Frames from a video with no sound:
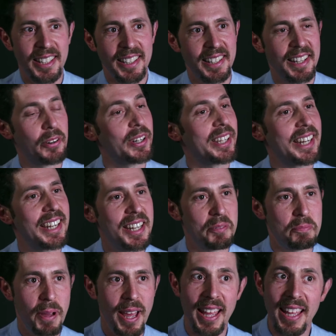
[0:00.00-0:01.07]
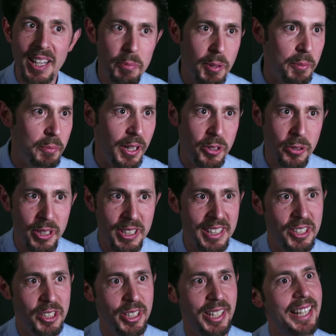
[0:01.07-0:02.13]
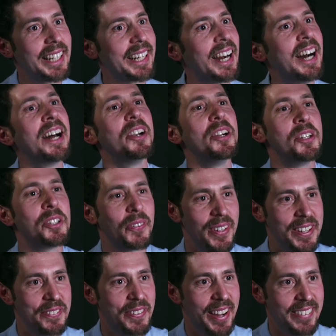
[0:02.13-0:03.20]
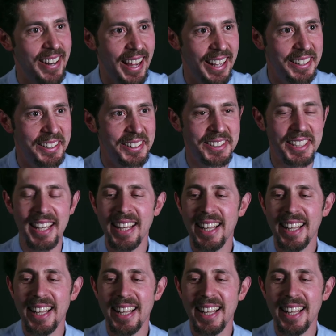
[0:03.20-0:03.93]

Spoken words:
They don't get any pay to be a mentor teacher. They got like $125.